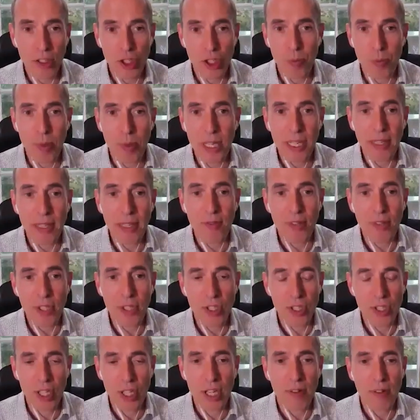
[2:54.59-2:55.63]
believe this
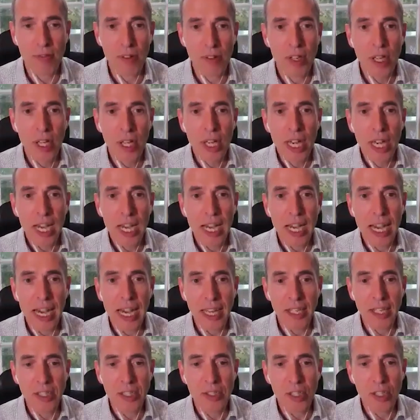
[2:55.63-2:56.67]
stuff.
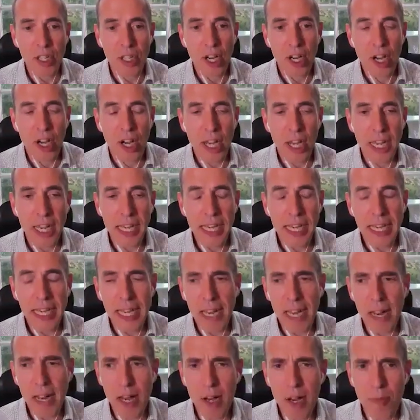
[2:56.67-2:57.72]
And I,
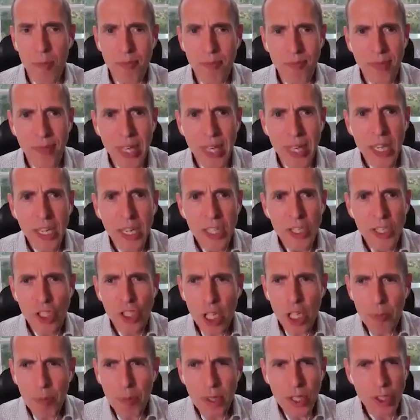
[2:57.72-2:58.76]

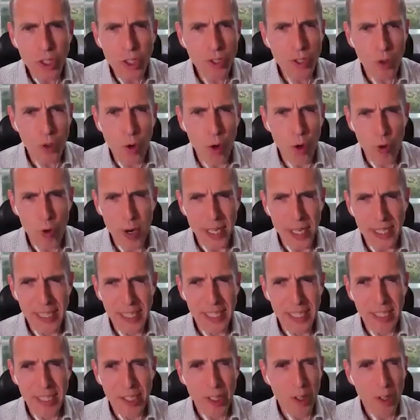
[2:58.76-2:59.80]
some of the
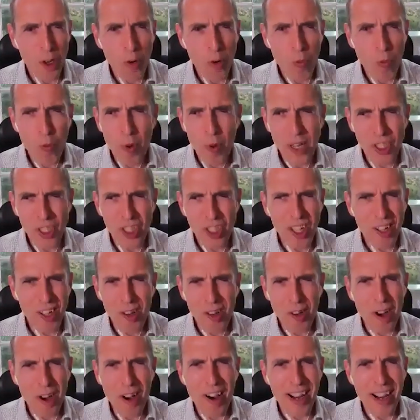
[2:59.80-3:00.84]
stories which
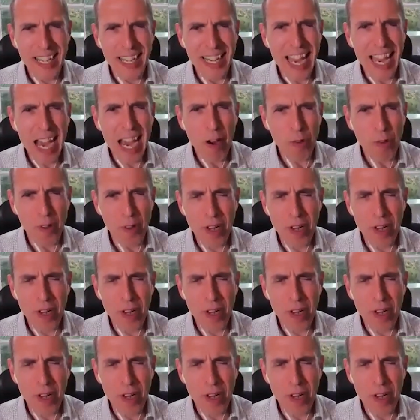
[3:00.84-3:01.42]
I now